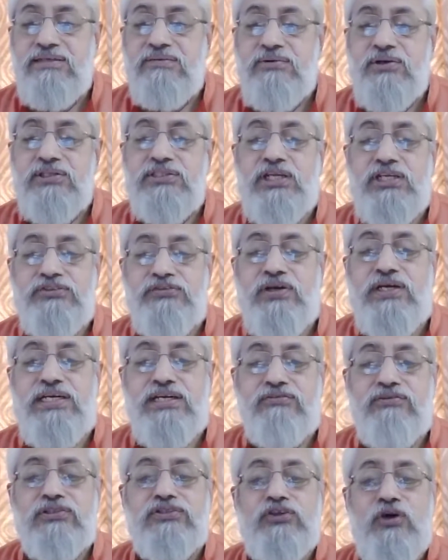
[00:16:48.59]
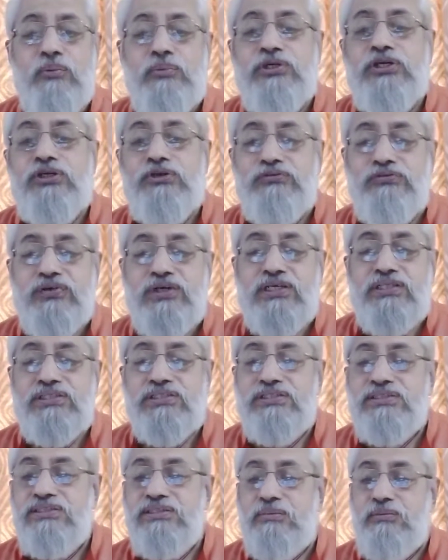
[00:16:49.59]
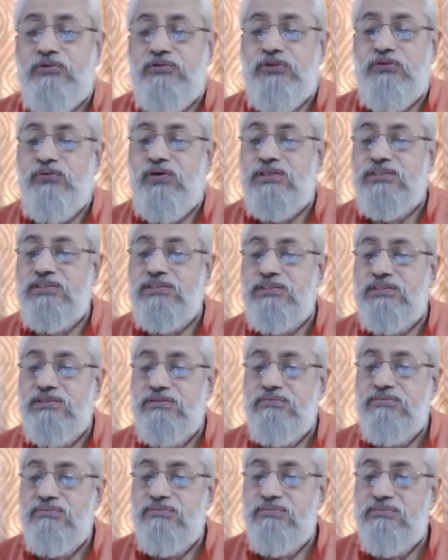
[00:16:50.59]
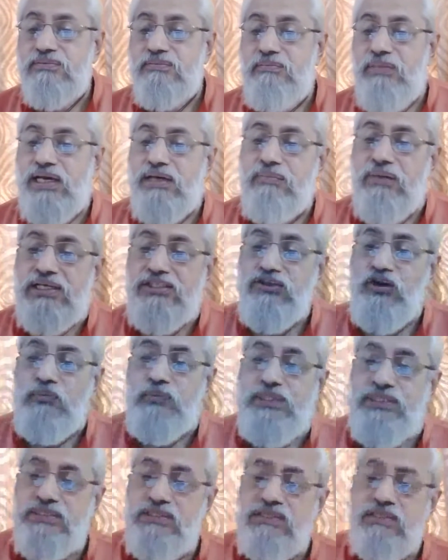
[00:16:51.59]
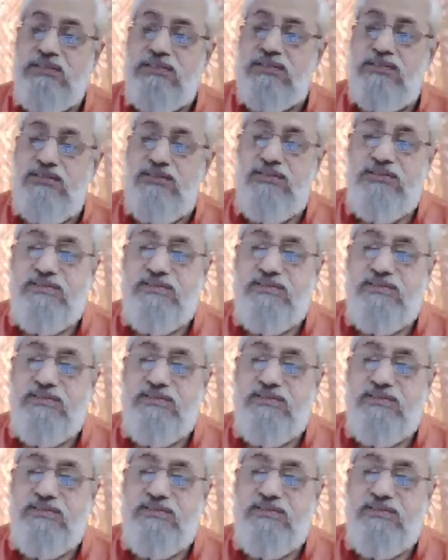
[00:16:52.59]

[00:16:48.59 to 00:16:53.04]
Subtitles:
Because I was waiting for Swamini to finish some of the verses. Make my job easier.